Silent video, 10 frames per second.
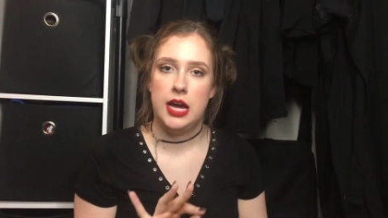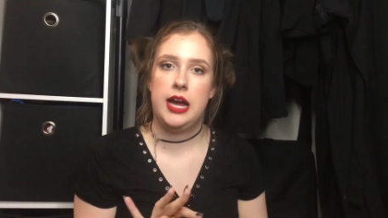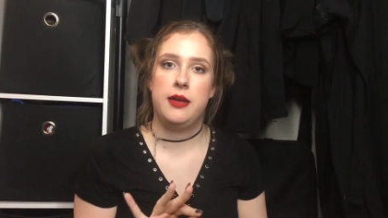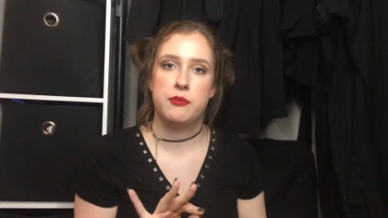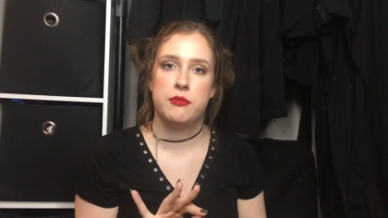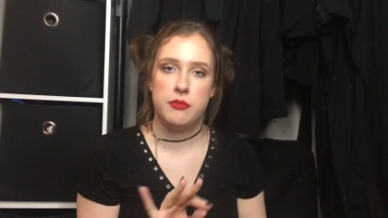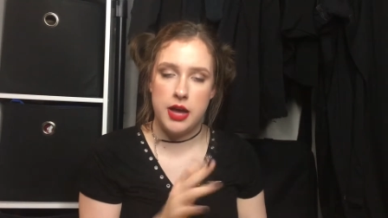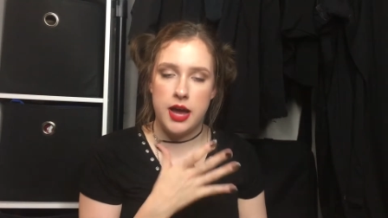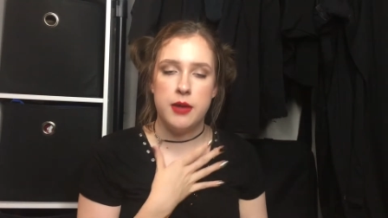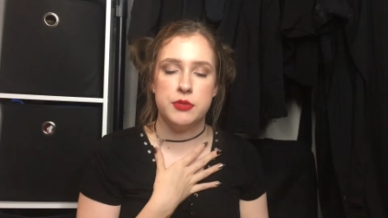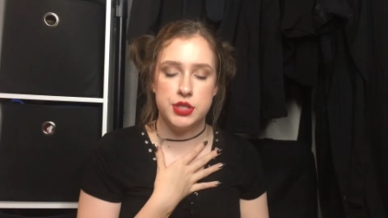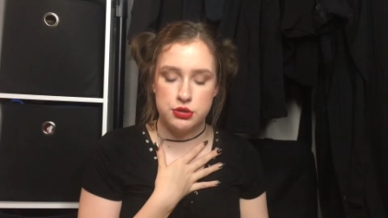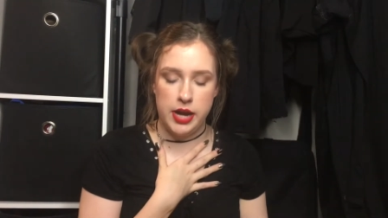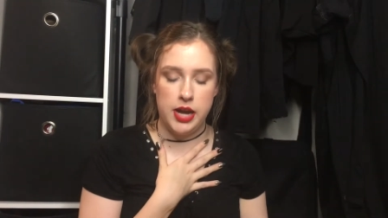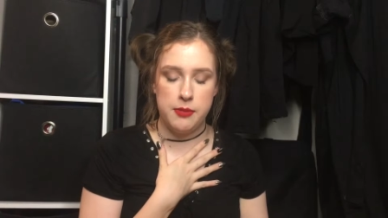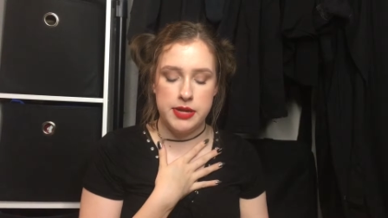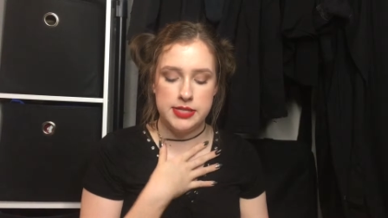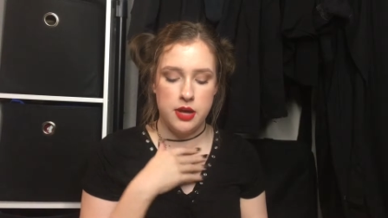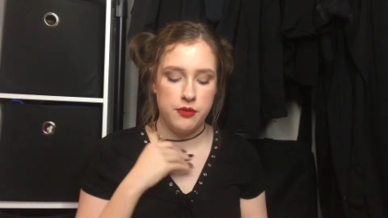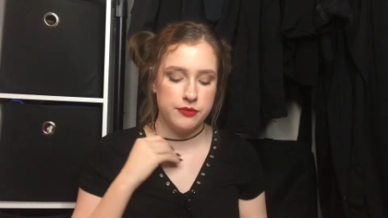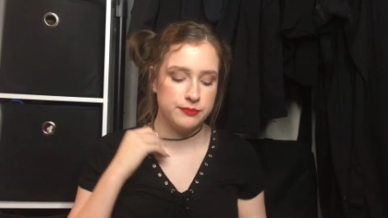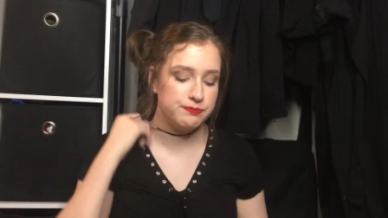I'm I'm restraining myself.